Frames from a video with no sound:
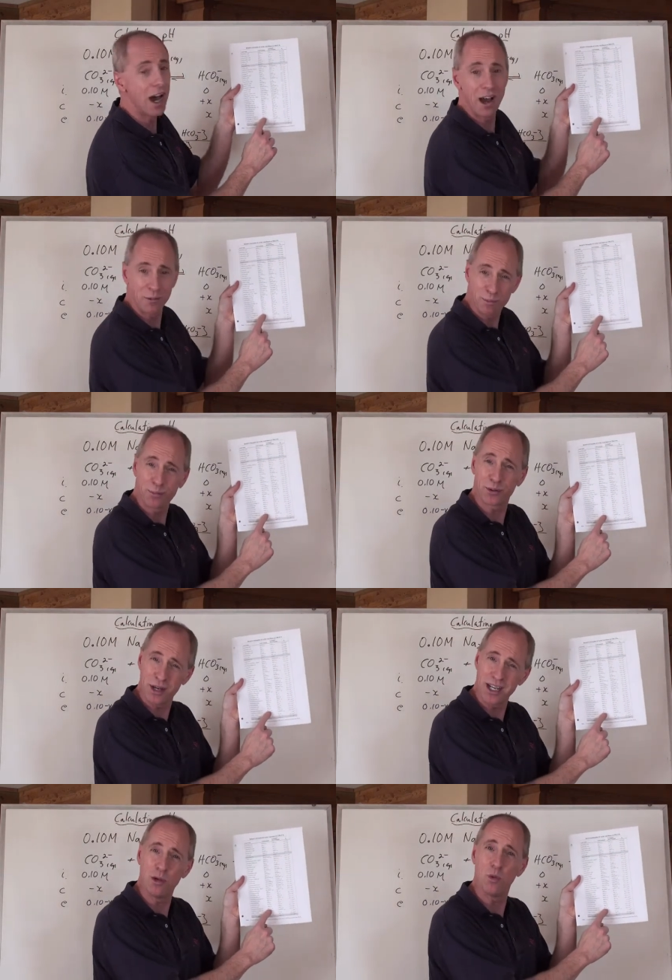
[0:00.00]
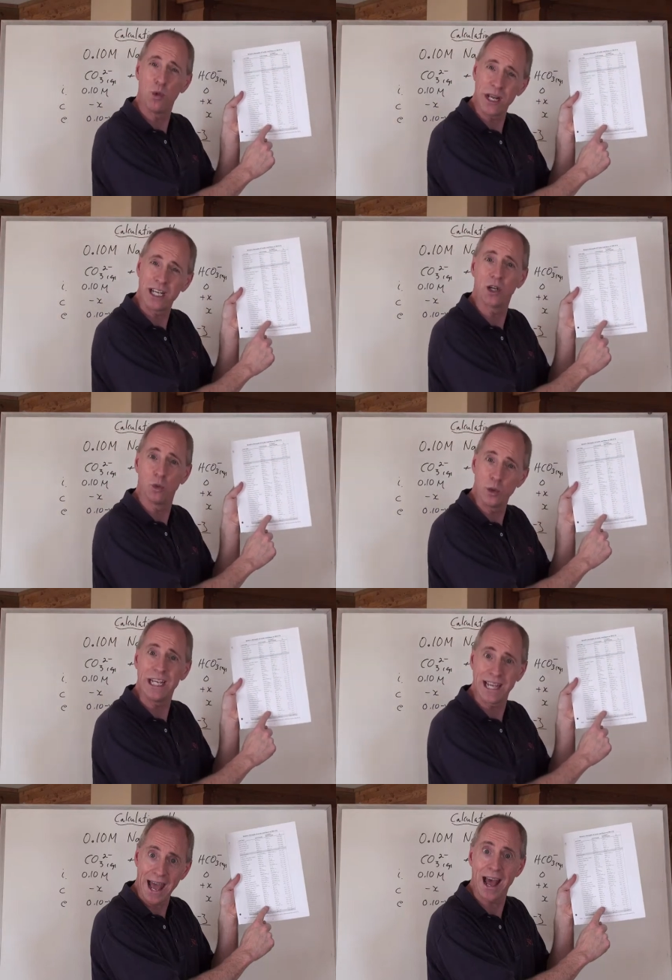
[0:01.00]
a pretty weak,
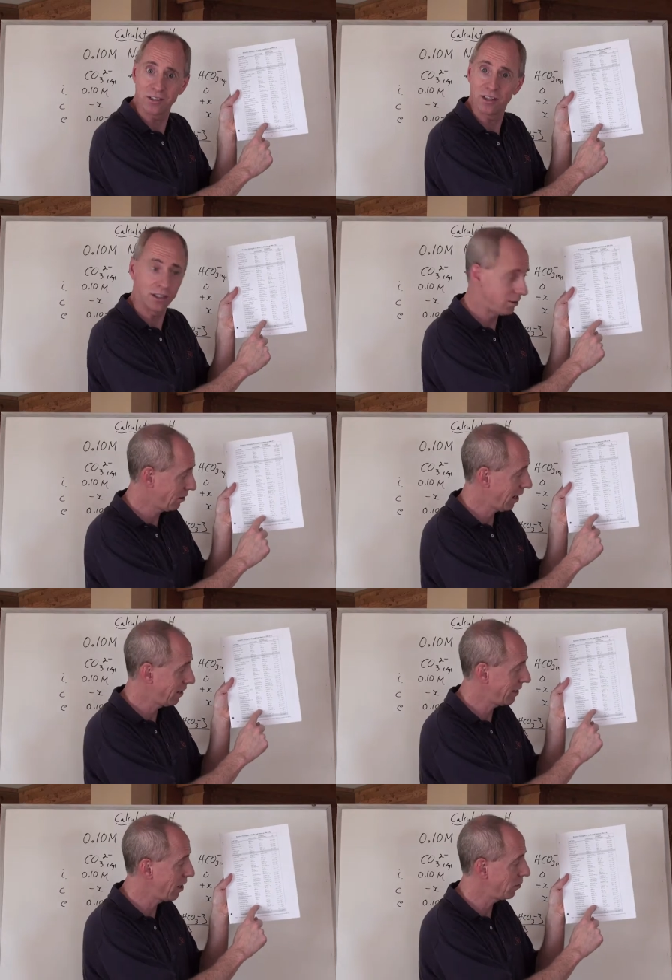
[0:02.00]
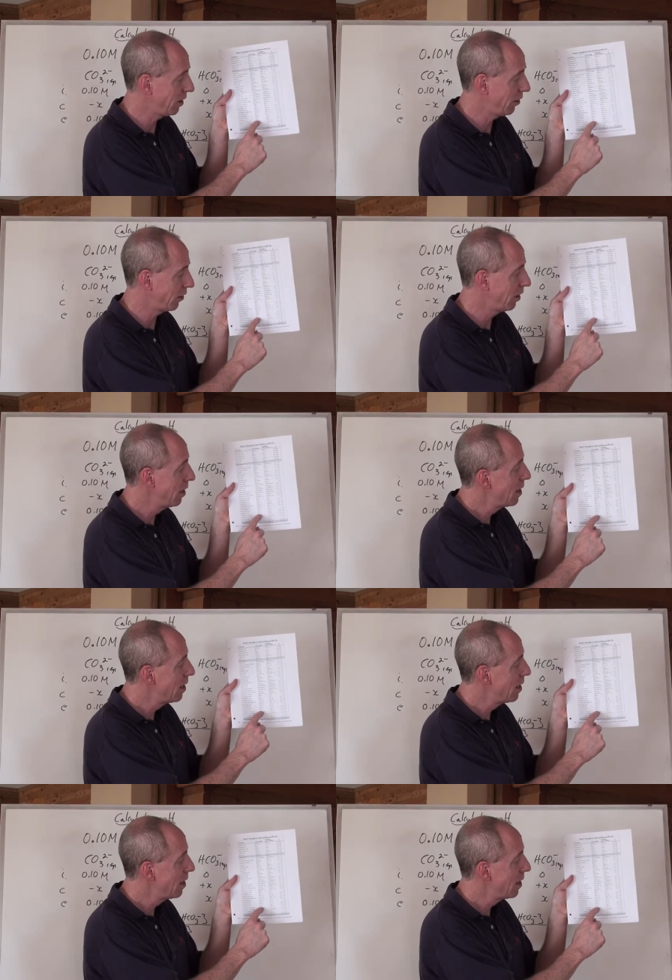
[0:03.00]
weak acid, kind of down here,